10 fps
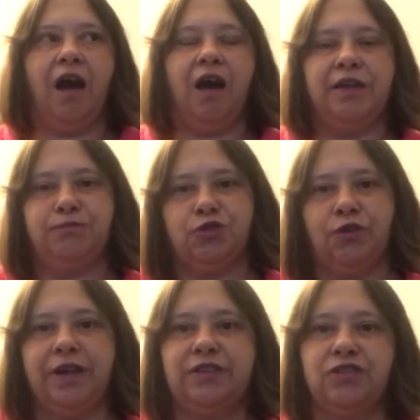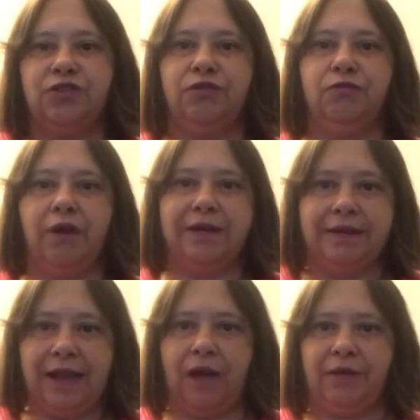I'm trying to
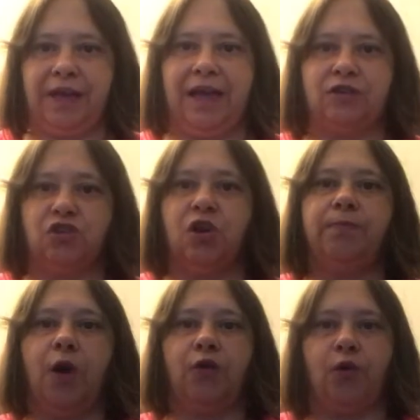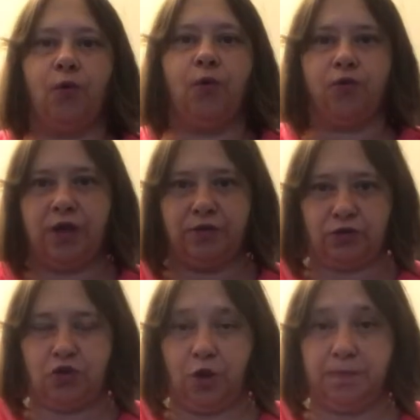now catch up on all those
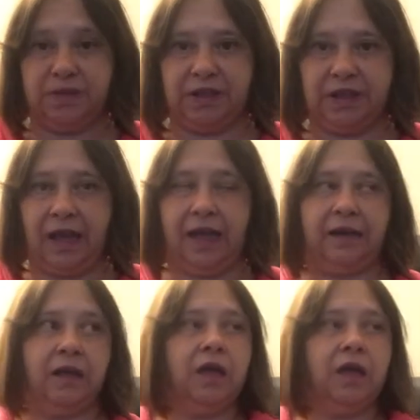jobs again.